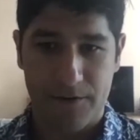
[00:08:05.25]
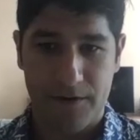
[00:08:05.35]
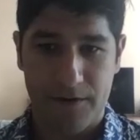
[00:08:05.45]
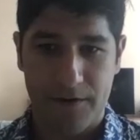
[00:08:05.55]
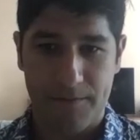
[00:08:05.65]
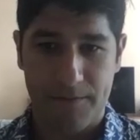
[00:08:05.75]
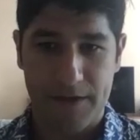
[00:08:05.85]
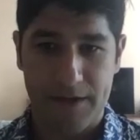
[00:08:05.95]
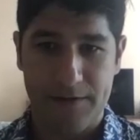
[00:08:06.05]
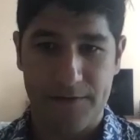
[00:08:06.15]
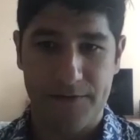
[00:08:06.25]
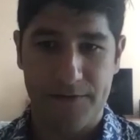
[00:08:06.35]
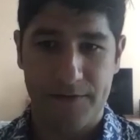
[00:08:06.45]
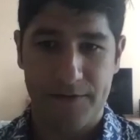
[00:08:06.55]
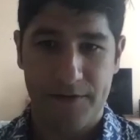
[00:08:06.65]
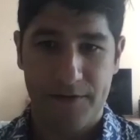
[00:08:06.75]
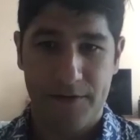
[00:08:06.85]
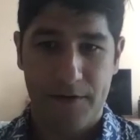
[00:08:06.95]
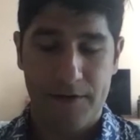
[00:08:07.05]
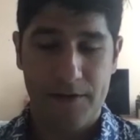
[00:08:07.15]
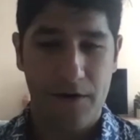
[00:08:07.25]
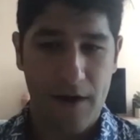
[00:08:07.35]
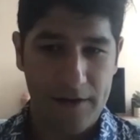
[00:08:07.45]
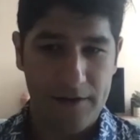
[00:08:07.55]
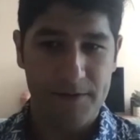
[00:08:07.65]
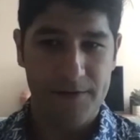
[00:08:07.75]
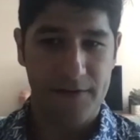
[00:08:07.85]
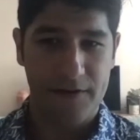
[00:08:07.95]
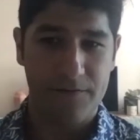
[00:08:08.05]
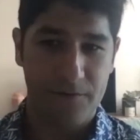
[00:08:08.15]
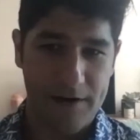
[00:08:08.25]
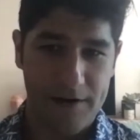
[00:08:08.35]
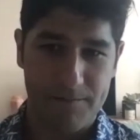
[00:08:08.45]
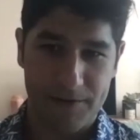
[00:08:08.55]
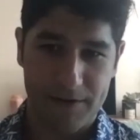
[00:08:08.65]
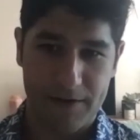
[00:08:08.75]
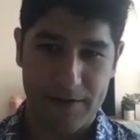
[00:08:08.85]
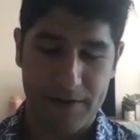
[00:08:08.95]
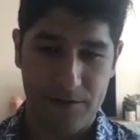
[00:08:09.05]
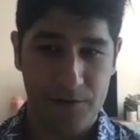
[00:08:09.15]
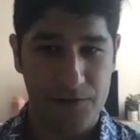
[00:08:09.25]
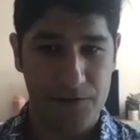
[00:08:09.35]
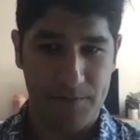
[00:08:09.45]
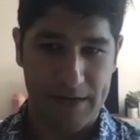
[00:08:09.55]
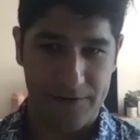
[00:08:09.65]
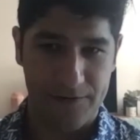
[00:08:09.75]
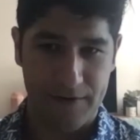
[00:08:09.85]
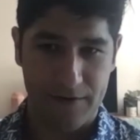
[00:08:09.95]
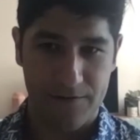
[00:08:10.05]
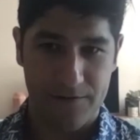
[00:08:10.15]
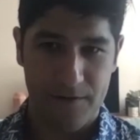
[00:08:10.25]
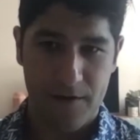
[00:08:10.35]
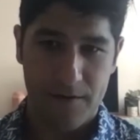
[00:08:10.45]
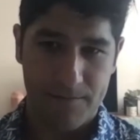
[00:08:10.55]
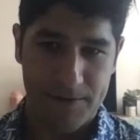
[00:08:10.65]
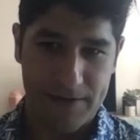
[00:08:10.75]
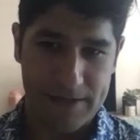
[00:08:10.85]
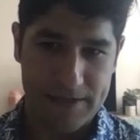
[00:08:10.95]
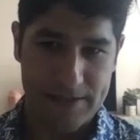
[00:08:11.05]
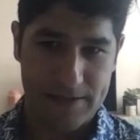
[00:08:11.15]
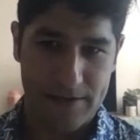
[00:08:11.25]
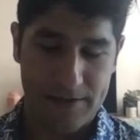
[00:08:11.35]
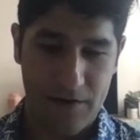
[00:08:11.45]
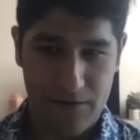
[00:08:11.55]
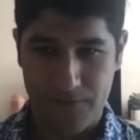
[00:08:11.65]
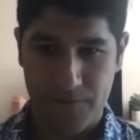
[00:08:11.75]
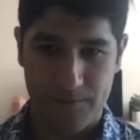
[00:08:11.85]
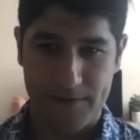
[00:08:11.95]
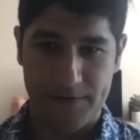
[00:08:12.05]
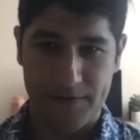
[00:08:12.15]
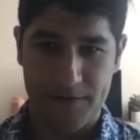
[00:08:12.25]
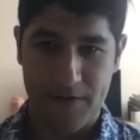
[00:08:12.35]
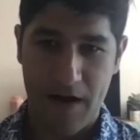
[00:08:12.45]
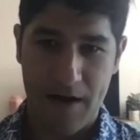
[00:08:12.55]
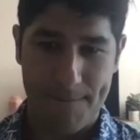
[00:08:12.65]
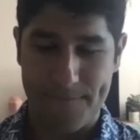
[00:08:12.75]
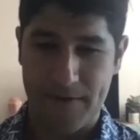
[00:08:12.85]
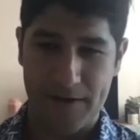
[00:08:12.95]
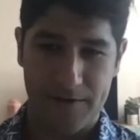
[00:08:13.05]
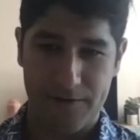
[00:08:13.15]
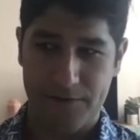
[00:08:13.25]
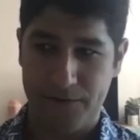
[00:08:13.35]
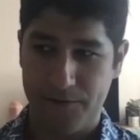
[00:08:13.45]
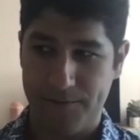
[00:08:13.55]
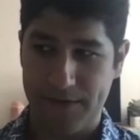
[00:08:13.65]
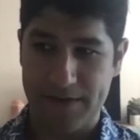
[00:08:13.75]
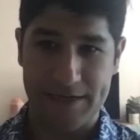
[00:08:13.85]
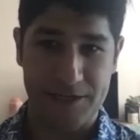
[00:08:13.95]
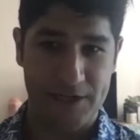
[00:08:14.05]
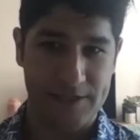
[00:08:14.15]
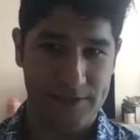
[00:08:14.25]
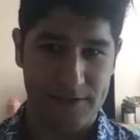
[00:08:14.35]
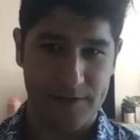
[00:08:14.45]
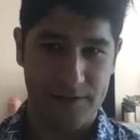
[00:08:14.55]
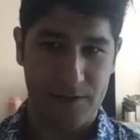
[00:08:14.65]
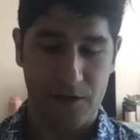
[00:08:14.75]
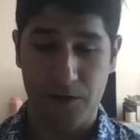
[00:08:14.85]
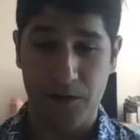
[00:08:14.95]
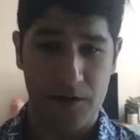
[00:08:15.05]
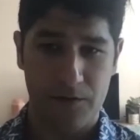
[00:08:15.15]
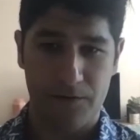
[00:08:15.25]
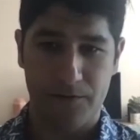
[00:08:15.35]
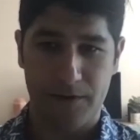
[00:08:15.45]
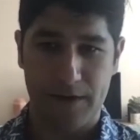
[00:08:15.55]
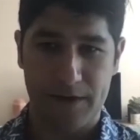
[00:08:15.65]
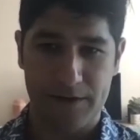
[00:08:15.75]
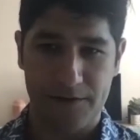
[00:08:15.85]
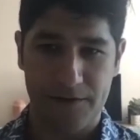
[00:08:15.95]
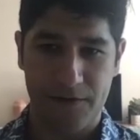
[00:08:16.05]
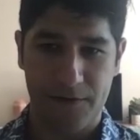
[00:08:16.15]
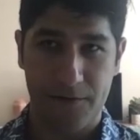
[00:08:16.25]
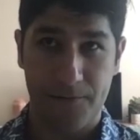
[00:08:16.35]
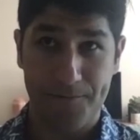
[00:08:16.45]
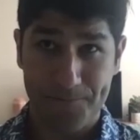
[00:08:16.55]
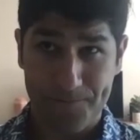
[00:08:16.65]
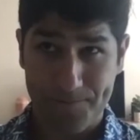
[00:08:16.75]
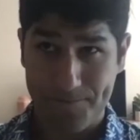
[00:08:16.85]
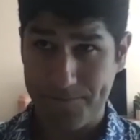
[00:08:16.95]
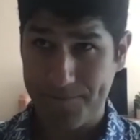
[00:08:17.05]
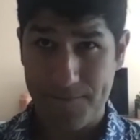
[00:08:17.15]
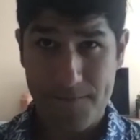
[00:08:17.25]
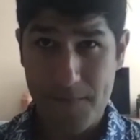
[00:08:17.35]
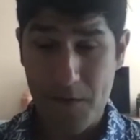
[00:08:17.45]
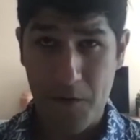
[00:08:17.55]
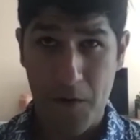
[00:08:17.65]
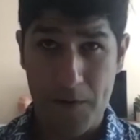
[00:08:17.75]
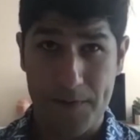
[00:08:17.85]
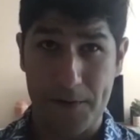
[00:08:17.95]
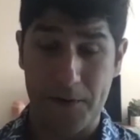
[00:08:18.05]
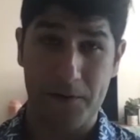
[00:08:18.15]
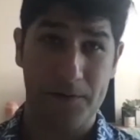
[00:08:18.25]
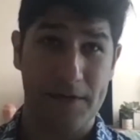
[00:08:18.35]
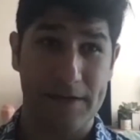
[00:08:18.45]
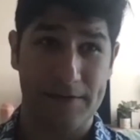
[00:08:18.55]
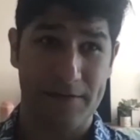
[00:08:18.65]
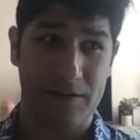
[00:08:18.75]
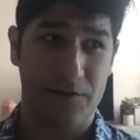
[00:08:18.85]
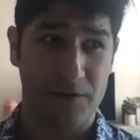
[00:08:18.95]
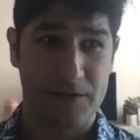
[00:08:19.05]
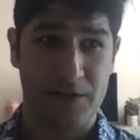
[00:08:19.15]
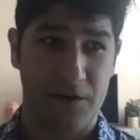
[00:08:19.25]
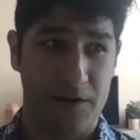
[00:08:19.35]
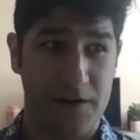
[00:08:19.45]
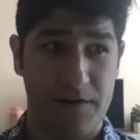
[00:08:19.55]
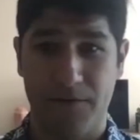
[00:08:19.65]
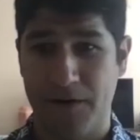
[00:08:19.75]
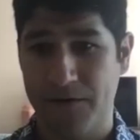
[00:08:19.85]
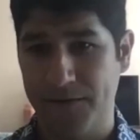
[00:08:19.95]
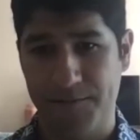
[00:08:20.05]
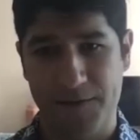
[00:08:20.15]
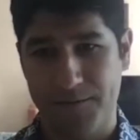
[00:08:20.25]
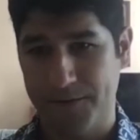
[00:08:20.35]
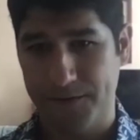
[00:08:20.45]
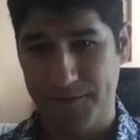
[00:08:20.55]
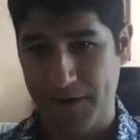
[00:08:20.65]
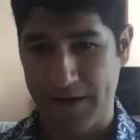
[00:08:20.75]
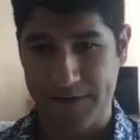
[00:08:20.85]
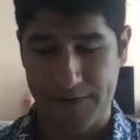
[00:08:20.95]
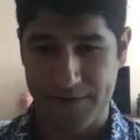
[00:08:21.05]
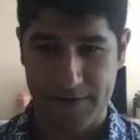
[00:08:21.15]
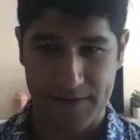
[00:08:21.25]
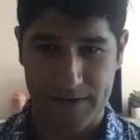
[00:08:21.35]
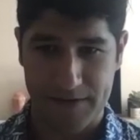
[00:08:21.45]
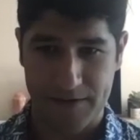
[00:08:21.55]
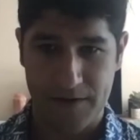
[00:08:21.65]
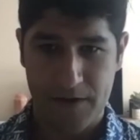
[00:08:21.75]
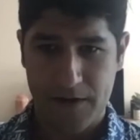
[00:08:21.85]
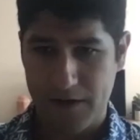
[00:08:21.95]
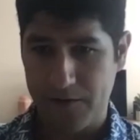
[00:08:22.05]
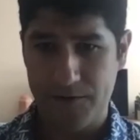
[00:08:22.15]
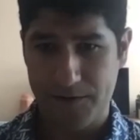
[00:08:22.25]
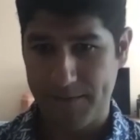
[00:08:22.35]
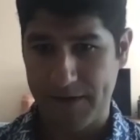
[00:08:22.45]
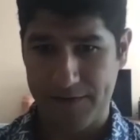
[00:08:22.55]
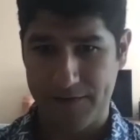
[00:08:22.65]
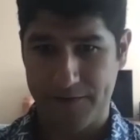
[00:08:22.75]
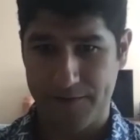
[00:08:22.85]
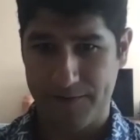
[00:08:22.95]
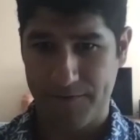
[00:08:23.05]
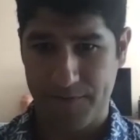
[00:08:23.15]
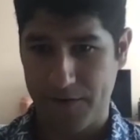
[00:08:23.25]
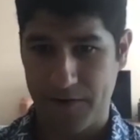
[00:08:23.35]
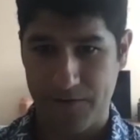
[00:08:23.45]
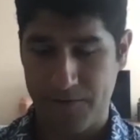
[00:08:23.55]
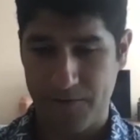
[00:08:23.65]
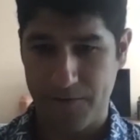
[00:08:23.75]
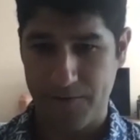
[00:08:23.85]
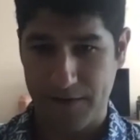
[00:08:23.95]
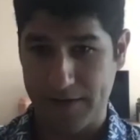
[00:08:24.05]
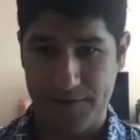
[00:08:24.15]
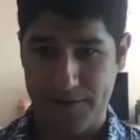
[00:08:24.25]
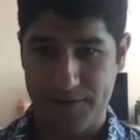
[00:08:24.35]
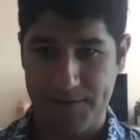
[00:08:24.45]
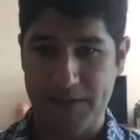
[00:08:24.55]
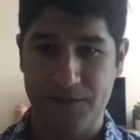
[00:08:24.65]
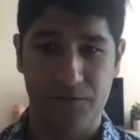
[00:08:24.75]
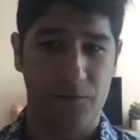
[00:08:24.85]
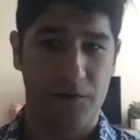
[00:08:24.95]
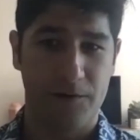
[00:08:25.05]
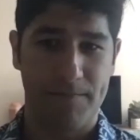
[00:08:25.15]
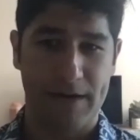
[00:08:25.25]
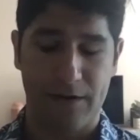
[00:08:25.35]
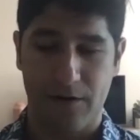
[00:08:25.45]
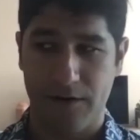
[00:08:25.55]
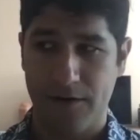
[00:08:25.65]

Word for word: Um, it is, there are elements of writing a play that you can do by yourself, but it's an art form that's not meant to be digested alone. And so the earliest that you can start involving people in the process, I think it it only makes the art form, like the the piece of work, better.